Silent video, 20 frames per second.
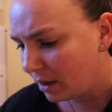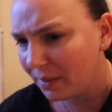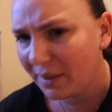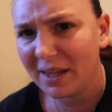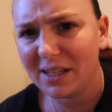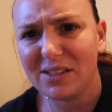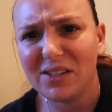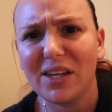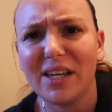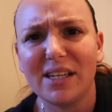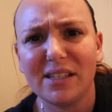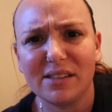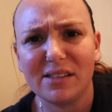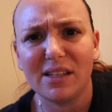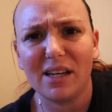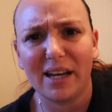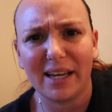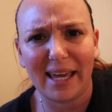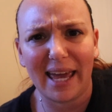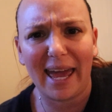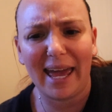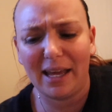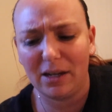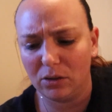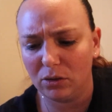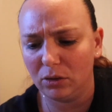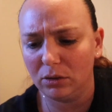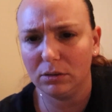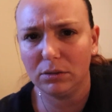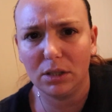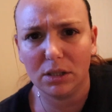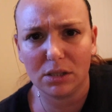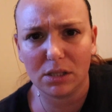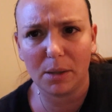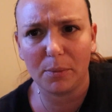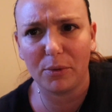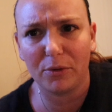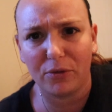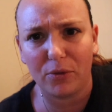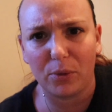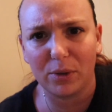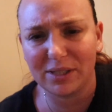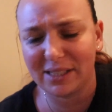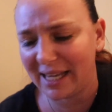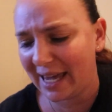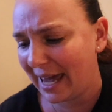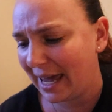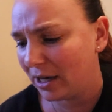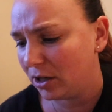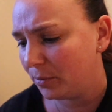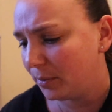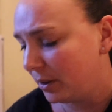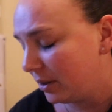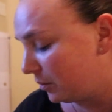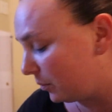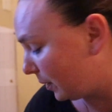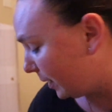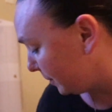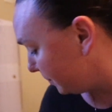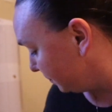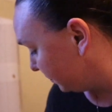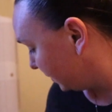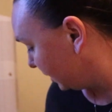This is a candle. This number four is a candle, by the way